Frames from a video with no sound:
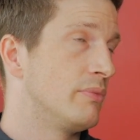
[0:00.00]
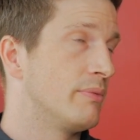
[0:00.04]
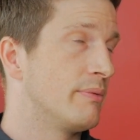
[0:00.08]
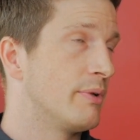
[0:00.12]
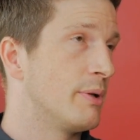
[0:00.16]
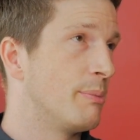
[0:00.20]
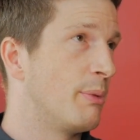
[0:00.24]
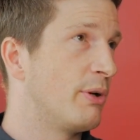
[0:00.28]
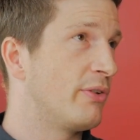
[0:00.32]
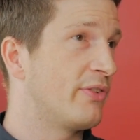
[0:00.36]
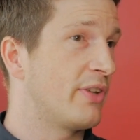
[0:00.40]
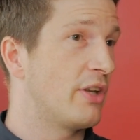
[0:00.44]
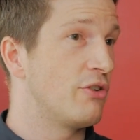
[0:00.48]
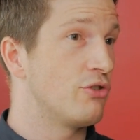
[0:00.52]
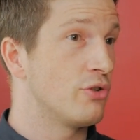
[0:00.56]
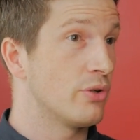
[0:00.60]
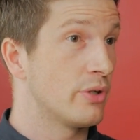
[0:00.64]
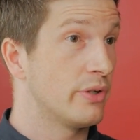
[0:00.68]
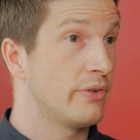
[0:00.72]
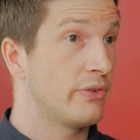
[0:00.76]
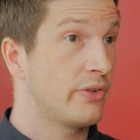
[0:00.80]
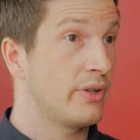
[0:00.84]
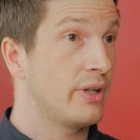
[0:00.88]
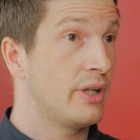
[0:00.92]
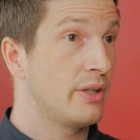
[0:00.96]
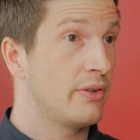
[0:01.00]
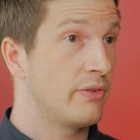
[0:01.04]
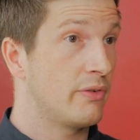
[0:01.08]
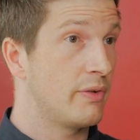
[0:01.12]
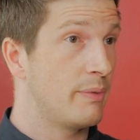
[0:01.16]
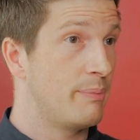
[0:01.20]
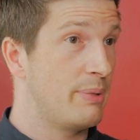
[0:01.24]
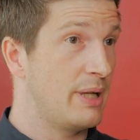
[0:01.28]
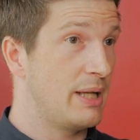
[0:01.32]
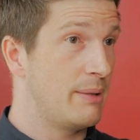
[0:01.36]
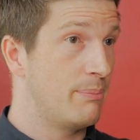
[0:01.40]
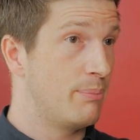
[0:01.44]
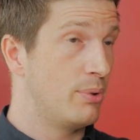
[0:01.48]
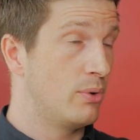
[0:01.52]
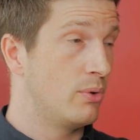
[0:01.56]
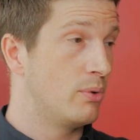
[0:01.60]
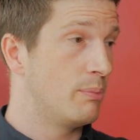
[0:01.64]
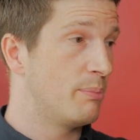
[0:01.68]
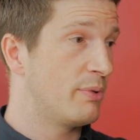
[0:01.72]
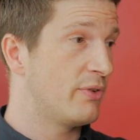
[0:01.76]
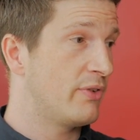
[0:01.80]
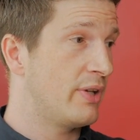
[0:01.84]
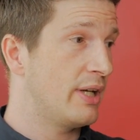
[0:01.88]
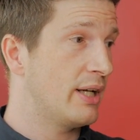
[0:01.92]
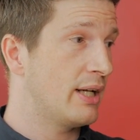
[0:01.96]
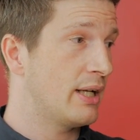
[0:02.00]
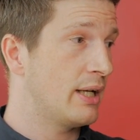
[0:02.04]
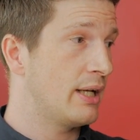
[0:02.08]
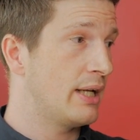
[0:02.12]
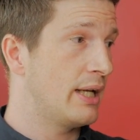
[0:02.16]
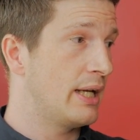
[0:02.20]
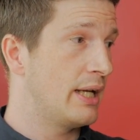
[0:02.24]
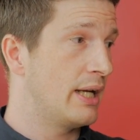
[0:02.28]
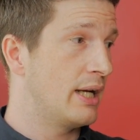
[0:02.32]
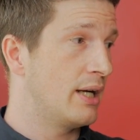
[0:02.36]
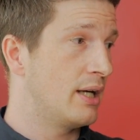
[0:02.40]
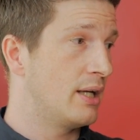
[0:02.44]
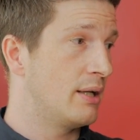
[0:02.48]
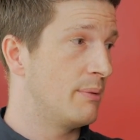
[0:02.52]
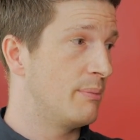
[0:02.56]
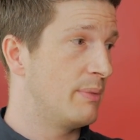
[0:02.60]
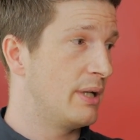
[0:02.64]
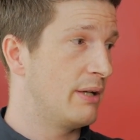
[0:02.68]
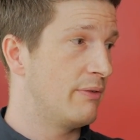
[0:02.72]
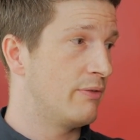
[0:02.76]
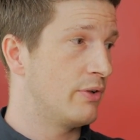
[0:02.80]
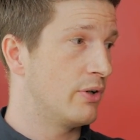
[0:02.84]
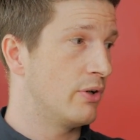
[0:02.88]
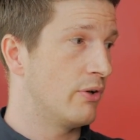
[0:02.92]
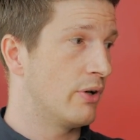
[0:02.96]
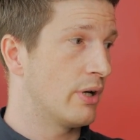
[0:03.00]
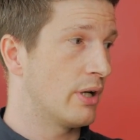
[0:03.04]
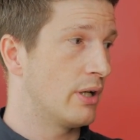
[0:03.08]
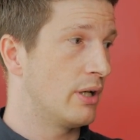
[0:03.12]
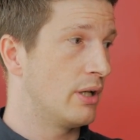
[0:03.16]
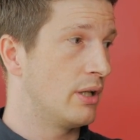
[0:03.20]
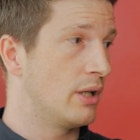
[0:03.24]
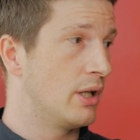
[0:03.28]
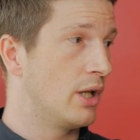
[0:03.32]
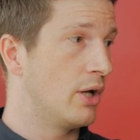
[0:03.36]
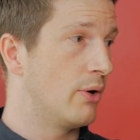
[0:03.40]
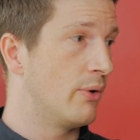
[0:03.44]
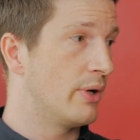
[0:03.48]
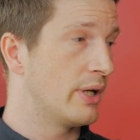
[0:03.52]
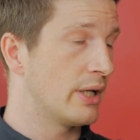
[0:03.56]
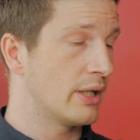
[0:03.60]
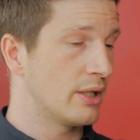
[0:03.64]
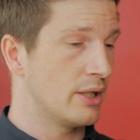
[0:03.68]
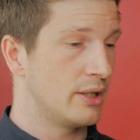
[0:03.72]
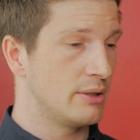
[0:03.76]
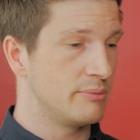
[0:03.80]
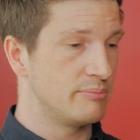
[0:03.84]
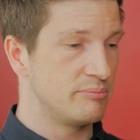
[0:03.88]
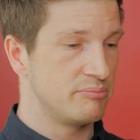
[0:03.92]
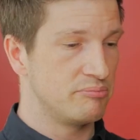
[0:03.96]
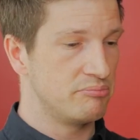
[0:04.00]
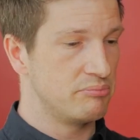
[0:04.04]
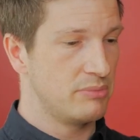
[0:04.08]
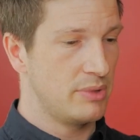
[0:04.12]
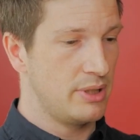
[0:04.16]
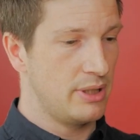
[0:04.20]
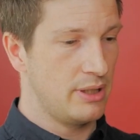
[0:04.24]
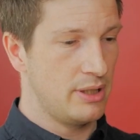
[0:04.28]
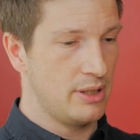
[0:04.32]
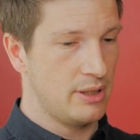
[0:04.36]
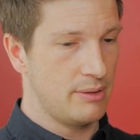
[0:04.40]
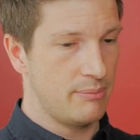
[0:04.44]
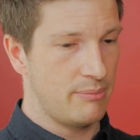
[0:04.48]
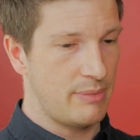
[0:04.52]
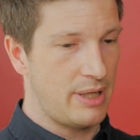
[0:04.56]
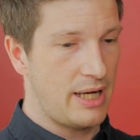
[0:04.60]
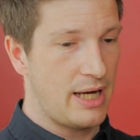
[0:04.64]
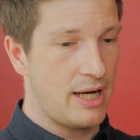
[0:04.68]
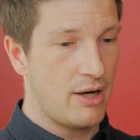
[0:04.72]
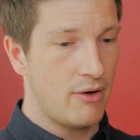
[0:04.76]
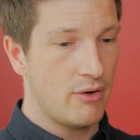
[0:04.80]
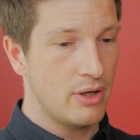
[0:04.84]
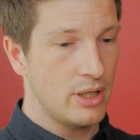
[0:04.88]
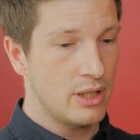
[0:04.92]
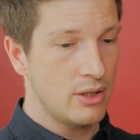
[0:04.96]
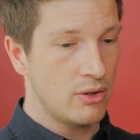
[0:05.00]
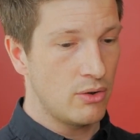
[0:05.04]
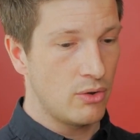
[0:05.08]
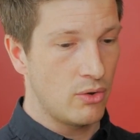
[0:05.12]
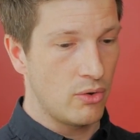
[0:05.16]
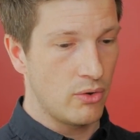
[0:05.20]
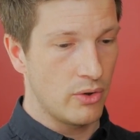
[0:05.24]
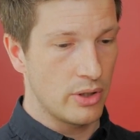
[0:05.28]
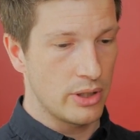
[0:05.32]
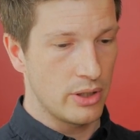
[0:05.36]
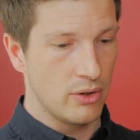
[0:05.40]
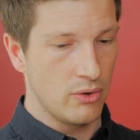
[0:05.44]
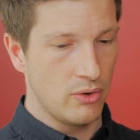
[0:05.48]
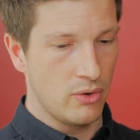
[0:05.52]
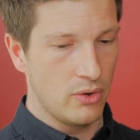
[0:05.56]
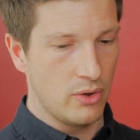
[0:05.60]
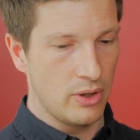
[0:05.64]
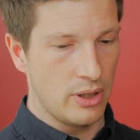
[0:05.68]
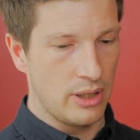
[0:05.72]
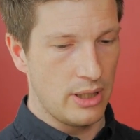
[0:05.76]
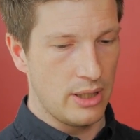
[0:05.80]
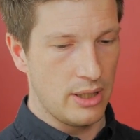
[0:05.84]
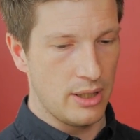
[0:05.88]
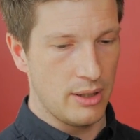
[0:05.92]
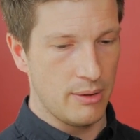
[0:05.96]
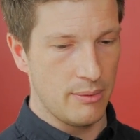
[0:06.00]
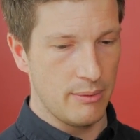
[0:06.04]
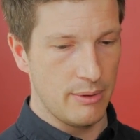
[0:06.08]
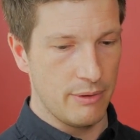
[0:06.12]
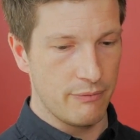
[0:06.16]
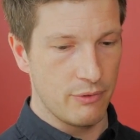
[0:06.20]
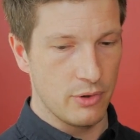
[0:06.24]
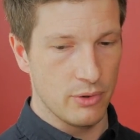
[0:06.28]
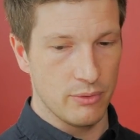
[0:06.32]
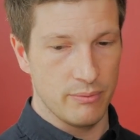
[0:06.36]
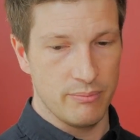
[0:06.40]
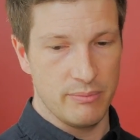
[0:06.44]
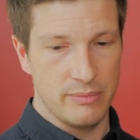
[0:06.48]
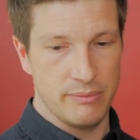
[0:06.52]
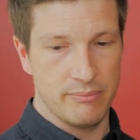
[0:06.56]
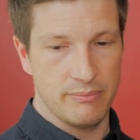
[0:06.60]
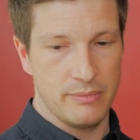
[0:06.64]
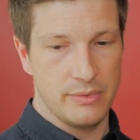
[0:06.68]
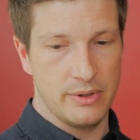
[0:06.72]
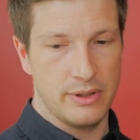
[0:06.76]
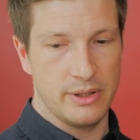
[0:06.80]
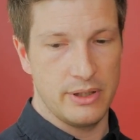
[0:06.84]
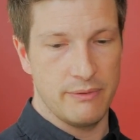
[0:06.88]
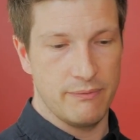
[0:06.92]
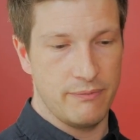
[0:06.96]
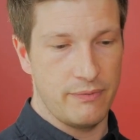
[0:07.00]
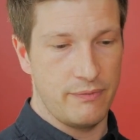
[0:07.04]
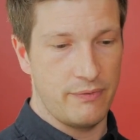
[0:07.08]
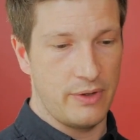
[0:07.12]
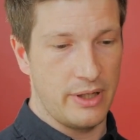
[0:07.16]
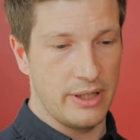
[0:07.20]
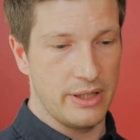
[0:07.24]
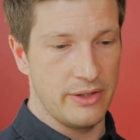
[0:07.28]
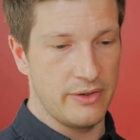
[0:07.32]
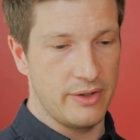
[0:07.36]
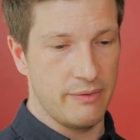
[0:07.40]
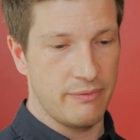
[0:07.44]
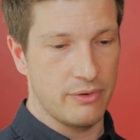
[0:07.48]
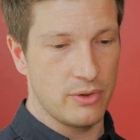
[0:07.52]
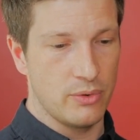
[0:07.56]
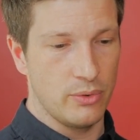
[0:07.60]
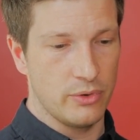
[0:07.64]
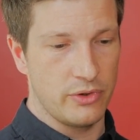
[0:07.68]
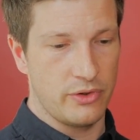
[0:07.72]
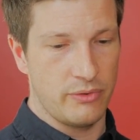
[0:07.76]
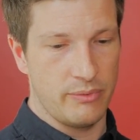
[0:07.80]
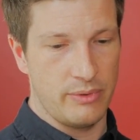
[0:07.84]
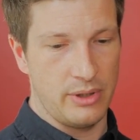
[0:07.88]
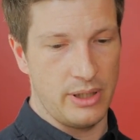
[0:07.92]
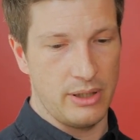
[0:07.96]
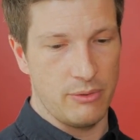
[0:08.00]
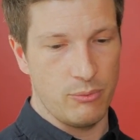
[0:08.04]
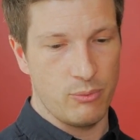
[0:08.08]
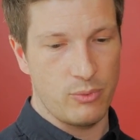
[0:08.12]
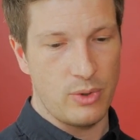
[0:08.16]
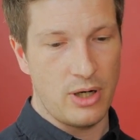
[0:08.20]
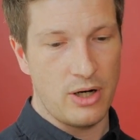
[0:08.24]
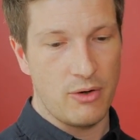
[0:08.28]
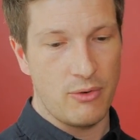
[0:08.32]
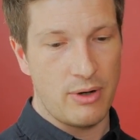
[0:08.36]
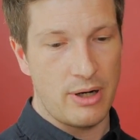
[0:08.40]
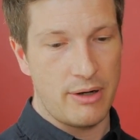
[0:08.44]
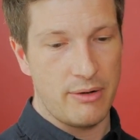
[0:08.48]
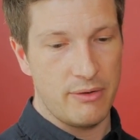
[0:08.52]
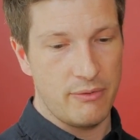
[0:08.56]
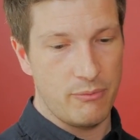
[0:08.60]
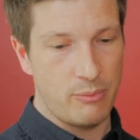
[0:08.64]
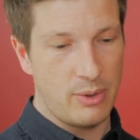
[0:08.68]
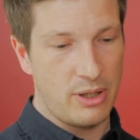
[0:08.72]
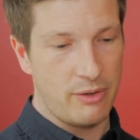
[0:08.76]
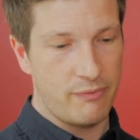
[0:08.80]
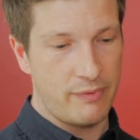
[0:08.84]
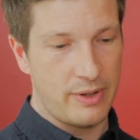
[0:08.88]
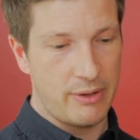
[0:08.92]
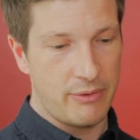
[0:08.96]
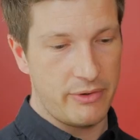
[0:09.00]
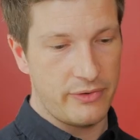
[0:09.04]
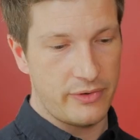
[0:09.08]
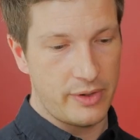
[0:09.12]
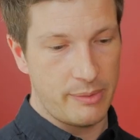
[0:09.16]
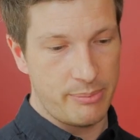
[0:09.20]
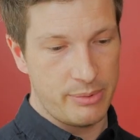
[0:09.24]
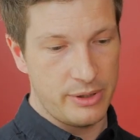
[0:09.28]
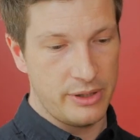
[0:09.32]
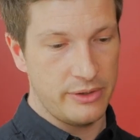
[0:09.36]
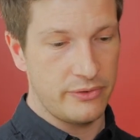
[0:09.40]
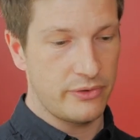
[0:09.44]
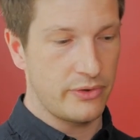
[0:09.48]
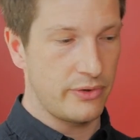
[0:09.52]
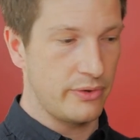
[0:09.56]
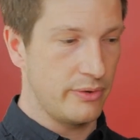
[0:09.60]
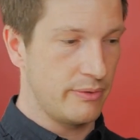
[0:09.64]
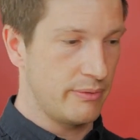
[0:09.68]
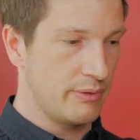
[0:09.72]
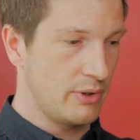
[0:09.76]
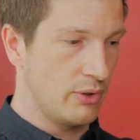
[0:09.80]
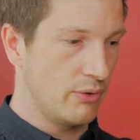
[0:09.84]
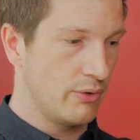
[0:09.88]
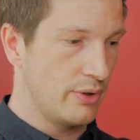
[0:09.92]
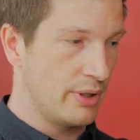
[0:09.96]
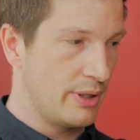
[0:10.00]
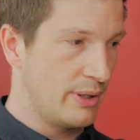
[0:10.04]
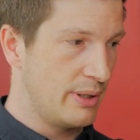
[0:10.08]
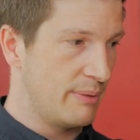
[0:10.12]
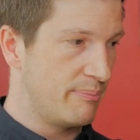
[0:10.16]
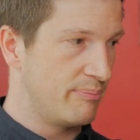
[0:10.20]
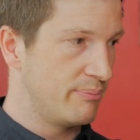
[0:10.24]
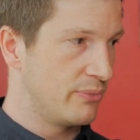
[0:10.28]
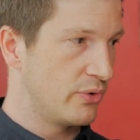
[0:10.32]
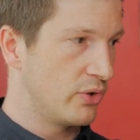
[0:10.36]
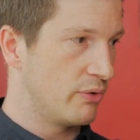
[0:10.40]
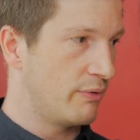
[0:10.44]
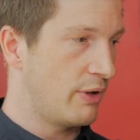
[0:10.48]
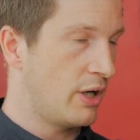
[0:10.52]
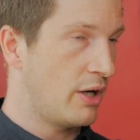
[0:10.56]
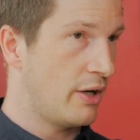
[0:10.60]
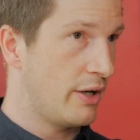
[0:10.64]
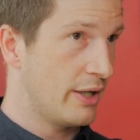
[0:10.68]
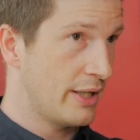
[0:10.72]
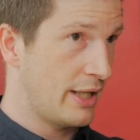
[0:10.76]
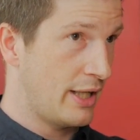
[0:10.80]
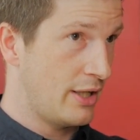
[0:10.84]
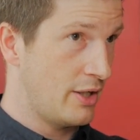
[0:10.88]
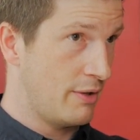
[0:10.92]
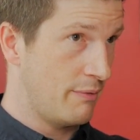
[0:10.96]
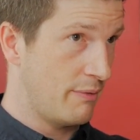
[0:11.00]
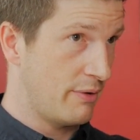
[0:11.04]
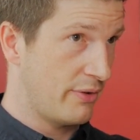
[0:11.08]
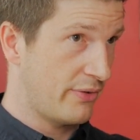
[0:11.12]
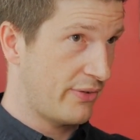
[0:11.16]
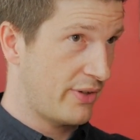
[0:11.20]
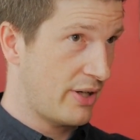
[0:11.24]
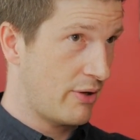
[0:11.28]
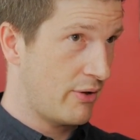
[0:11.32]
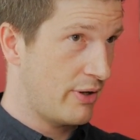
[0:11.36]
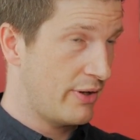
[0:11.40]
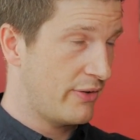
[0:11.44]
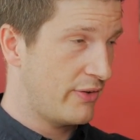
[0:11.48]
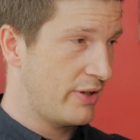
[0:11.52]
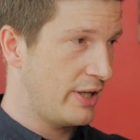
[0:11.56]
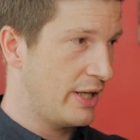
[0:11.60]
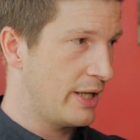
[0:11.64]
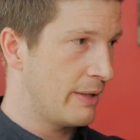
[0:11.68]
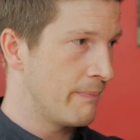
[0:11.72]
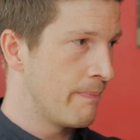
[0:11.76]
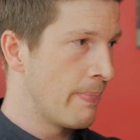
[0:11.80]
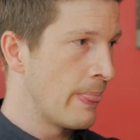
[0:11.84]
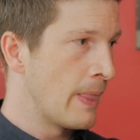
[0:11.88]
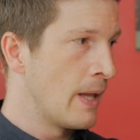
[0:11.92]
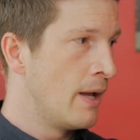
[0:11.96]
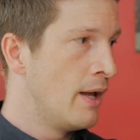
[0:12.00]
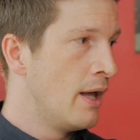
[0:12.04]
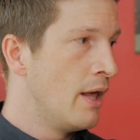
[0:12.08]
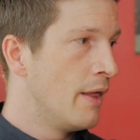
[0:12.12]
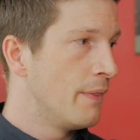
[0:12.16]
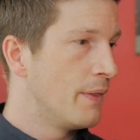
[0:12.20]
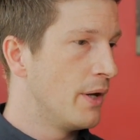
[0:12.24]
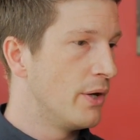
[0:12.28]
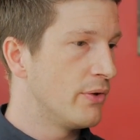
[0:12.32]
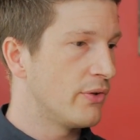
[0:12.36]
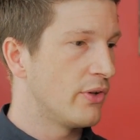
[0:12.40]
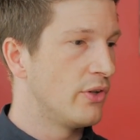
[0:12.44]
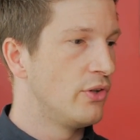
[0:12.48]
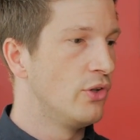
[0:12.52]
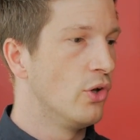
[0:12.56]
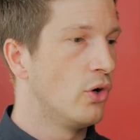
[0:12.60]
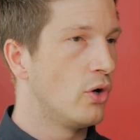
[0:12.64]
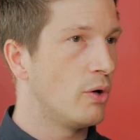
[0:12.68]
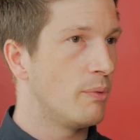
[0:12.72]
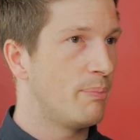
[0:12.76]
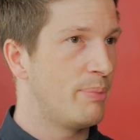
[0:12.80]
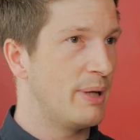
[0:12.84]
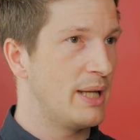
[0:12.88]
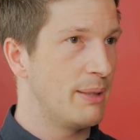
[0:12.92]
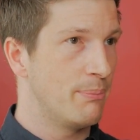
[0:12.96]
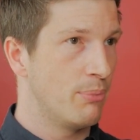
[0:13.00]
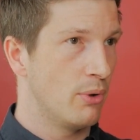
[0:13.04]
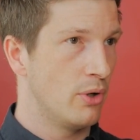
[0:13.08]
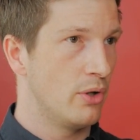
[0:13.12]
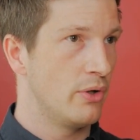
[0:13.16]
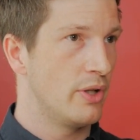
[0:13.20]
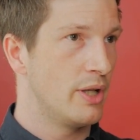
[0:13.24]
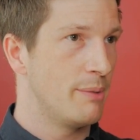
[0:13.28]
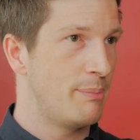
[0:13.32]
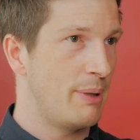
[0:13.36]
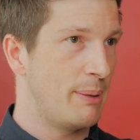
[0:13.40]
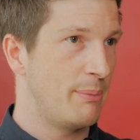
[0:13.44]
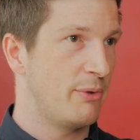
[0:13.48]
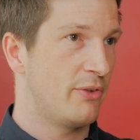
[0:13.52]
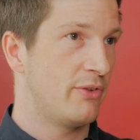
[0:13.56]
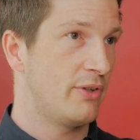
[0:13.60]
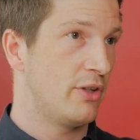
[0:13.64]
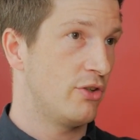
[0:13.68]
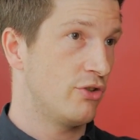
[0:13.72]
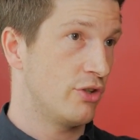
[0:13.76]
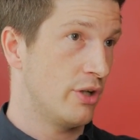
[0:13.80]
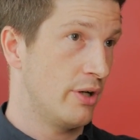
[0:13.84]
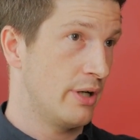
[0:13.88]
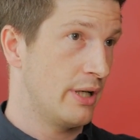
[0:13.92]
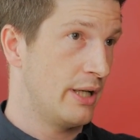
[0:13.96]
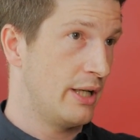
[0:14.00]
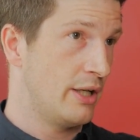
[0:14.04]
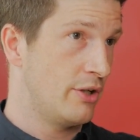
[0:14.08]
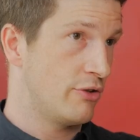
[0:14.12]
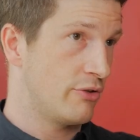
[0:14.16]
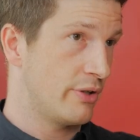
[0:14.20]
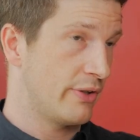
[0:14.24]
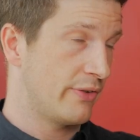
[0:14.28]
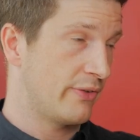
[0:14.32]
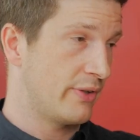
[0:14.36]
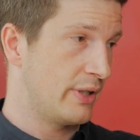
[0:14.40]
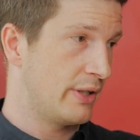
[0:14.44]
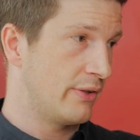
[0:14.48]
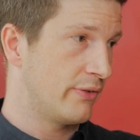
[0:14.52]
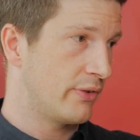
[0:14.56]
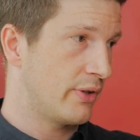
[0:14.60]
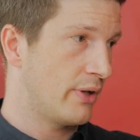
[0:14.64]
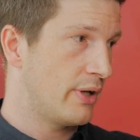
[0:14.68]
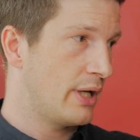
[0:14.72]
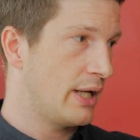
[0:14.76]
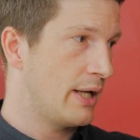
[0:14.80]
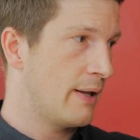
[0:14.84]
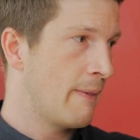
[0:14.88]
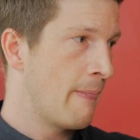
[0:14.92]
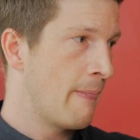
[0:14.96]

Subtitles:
the most central concerns for people, particularly if you're in a low-income area, or if you're finding difficulties with, like, welfare recipients, or you're on the sort of hard end of austerity. Those are not people who the BBC has shown an interest in. So